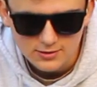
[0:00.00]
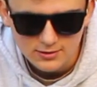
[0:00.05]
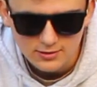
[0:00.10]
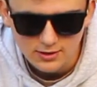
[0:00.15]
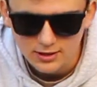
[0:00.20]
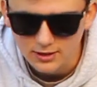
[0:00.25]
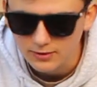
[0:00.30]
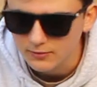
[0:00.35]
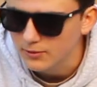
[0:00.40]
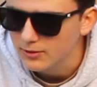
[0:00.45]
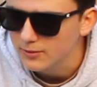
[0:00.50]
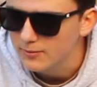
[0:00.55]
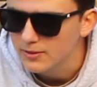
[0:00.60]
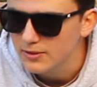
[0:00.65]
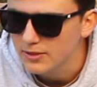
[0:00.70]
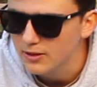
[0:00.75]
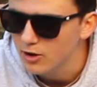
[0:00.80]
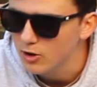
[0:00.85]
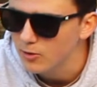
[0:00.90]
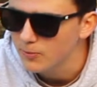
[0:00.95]
When I'm
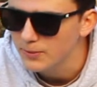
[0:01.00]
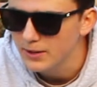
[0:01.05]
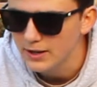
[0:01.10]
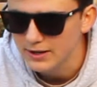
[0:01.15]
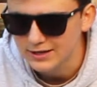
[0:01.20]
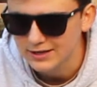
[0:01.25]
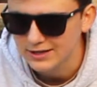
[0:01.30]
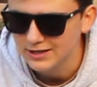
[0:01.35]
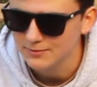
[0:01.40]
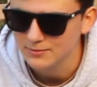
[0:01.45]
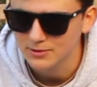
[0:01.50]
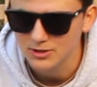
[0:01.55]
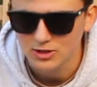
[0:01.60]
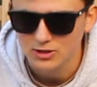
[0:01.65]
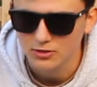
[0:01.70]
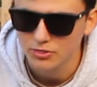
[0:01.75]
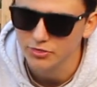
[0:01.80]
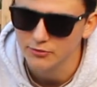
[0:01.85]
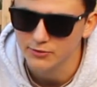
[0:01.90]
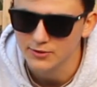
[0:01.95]
in the open, I can get them a
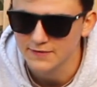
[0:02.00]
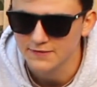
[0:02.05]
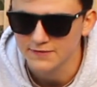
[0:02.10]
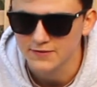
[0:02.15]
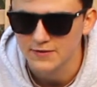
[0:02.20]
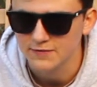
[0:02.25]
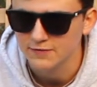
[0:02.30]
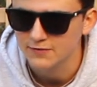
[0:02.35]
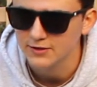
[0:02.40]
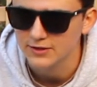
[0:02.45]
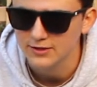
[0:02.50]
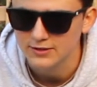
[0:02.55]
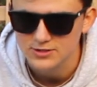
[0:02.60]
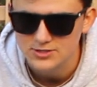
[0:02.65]
good 350,